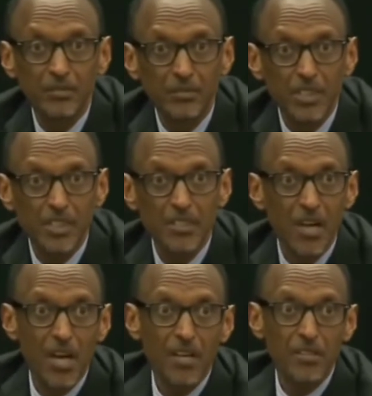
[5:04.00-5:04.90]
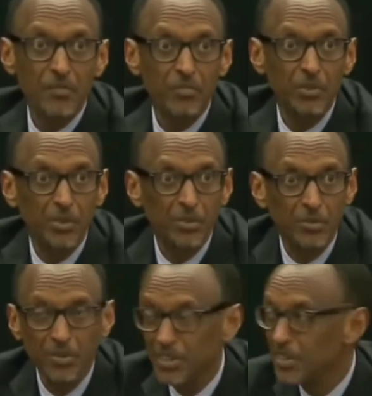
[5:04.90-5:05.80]
leaders,
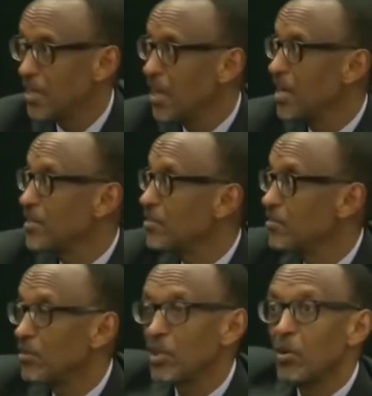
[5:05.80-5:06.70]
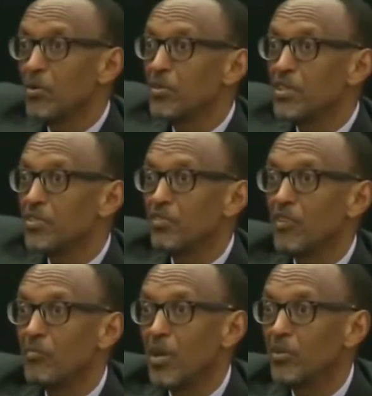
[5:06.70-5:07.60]
political leaders, a whole list
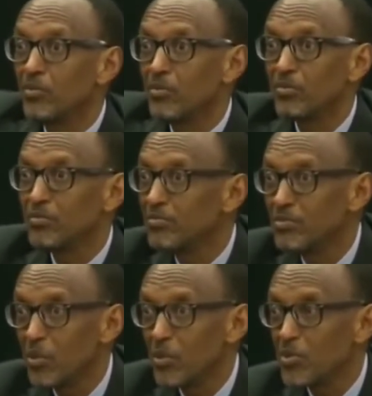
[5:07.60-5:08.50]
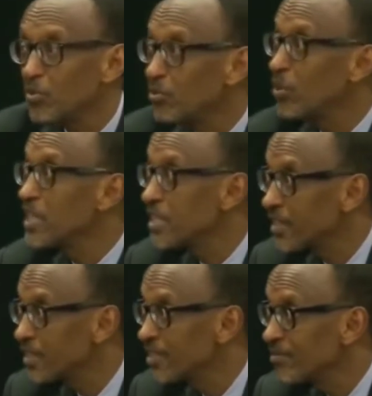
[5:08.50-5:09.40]
of about close to 20.